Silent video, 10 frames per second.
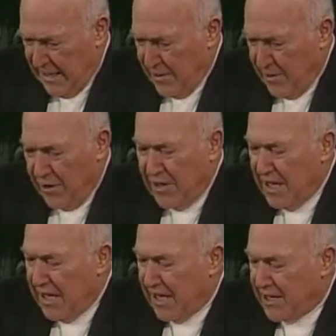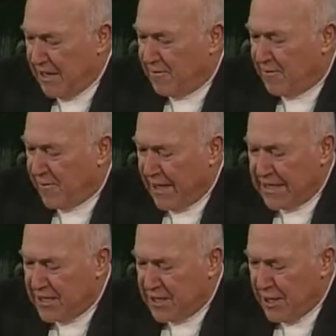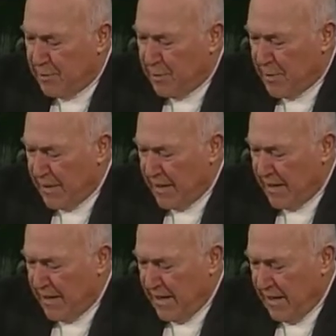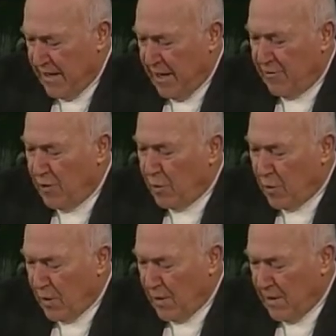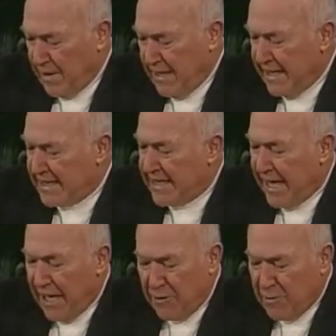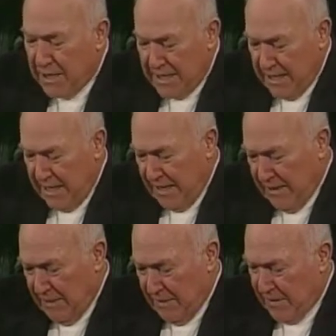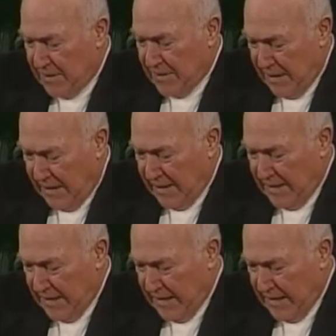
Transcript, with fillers: know ye not that friendship of the world is enmity with God?